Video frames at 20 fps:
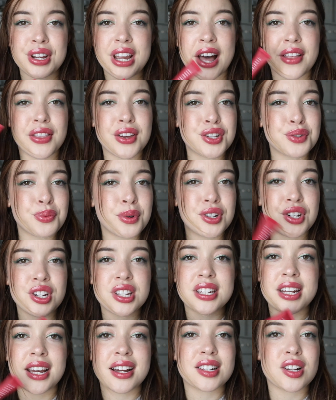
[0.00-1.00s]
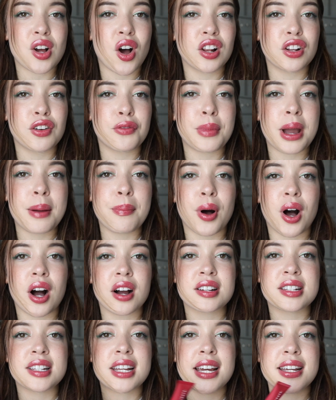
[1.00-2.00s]
yeah, this one just ticks all of my
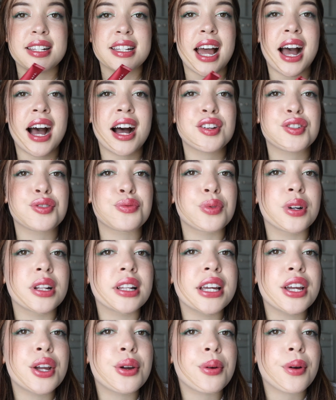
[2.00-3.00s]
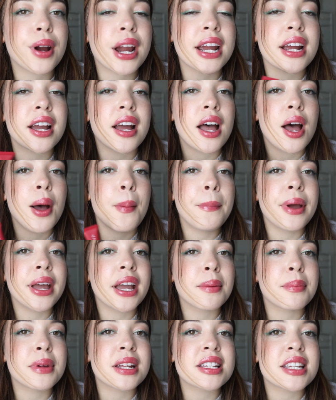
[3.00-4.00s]
boxes. It has really great
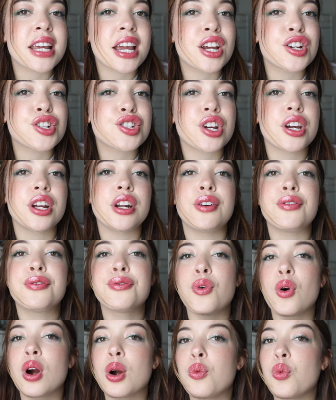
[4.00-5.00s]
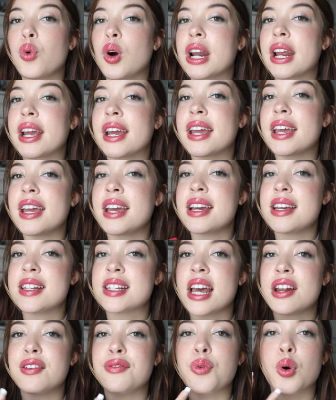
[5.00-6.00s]
pigmentation for what it is
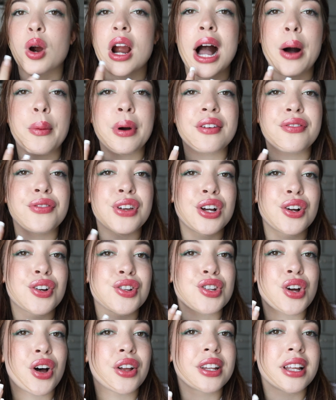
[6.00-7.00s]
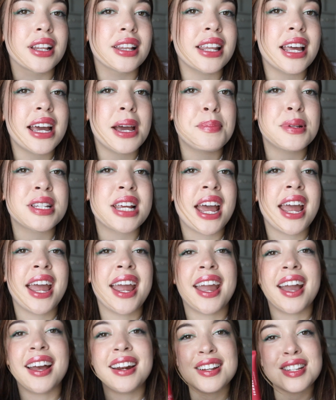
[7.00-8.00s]
and for how it feels on the lips,
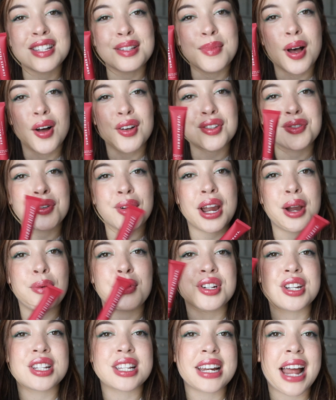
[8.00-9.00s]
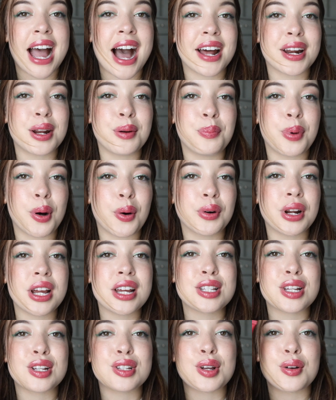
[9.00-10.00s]
and it smells great, which is an added
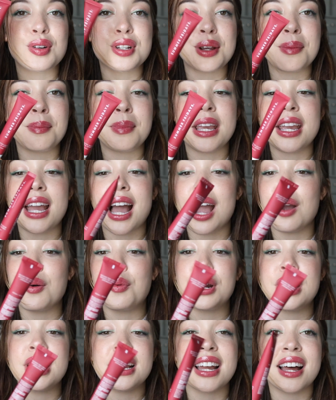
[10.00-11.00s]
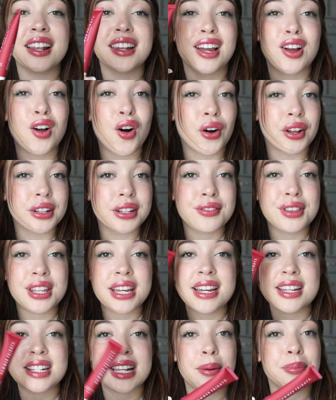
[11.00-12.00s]
bonus. So to me, I want to get like all of
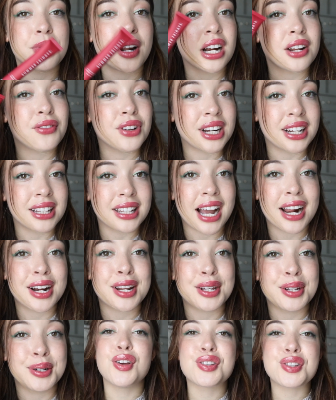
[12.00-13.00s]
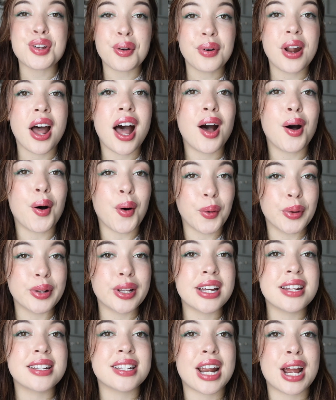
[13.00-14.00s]
these. I'm not even gonna lie to you. So not
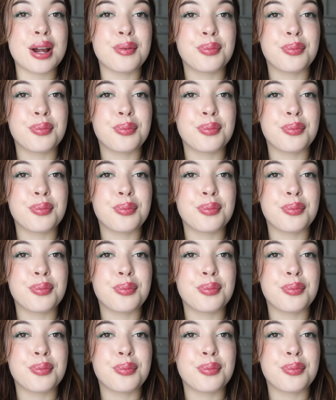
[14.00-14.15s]
only did I